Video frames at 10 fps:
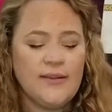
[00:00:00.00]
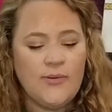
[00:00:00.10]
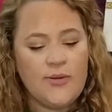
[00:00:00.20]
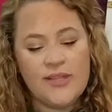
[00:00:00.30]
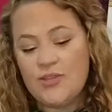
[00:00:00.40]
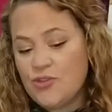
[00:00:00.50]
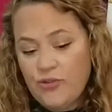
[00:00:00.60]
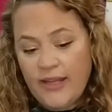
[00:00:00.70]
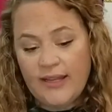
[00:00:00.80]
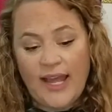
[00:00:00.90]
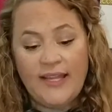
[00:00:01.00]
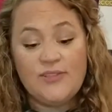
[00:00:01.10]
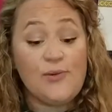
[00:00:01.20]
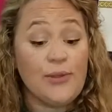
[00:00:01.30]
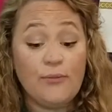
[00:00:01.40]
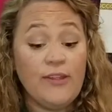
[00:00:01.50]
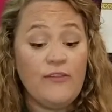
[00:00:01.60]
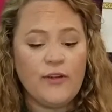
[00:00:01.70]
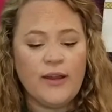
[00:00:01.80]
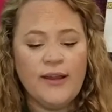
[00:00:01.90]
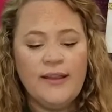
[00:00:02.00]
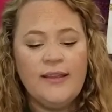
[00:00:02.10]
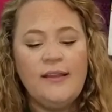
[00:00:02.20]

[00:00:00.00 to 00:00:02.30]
or the streetlights, or the river,